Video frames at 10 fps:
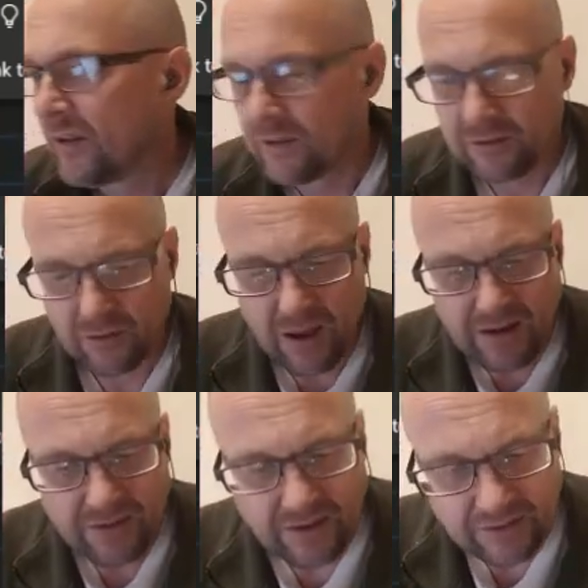So
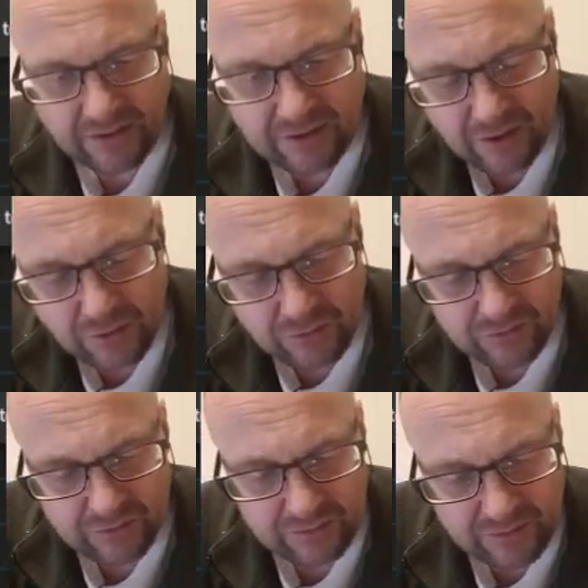anything that
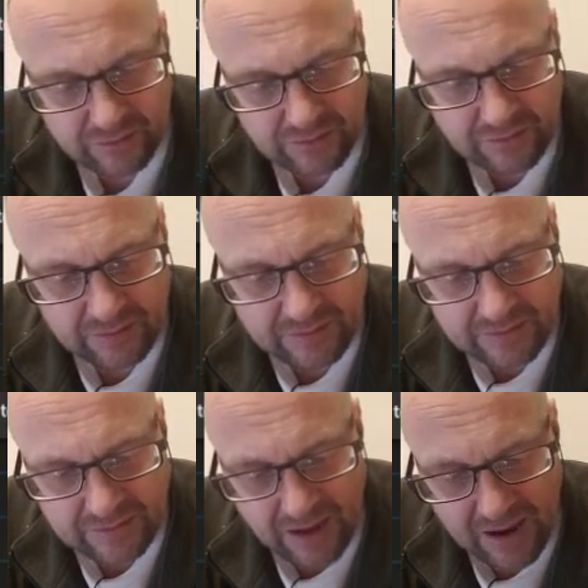goes
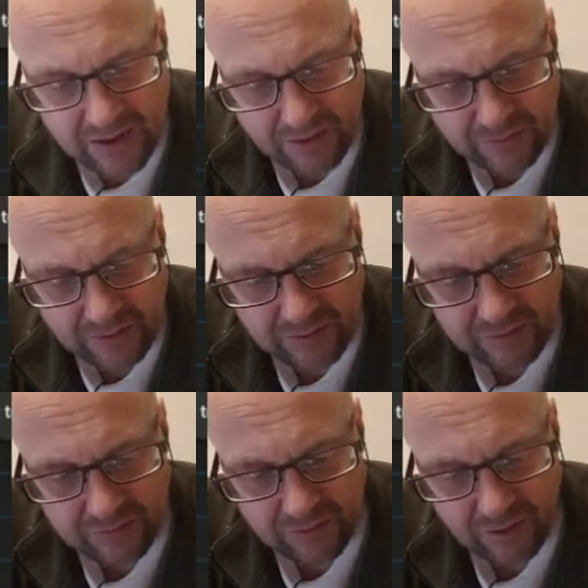down
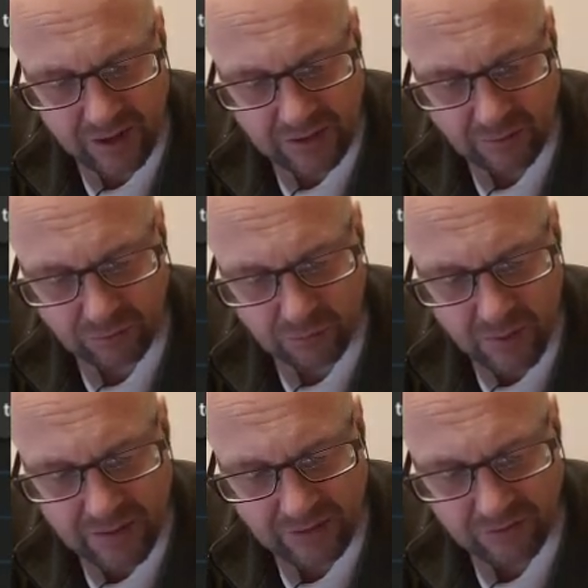to n equals
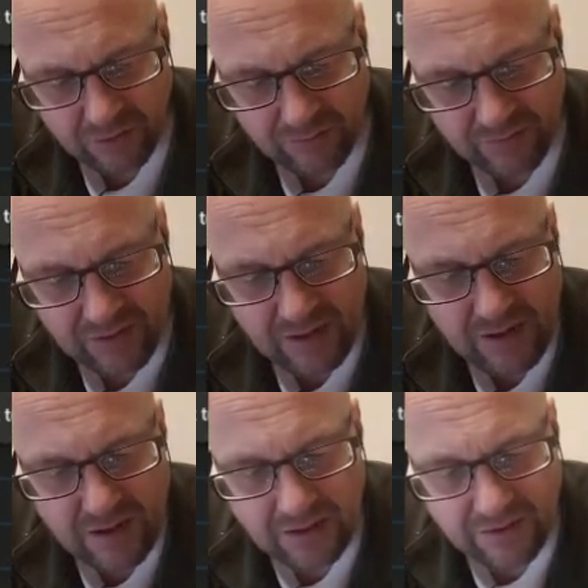1 is
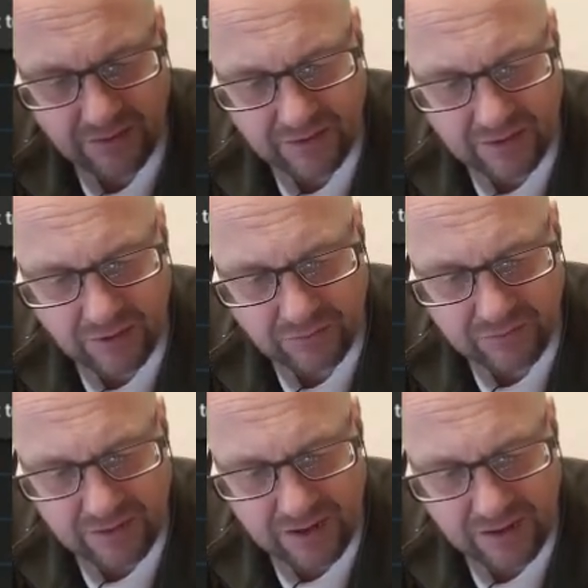UV. Anything that goes
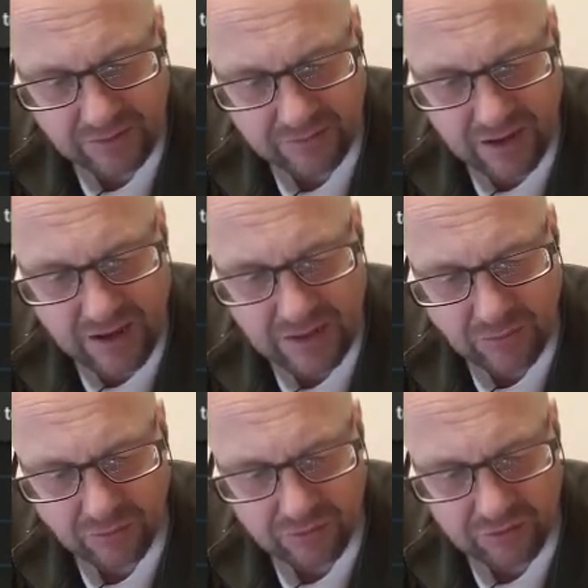down to n equals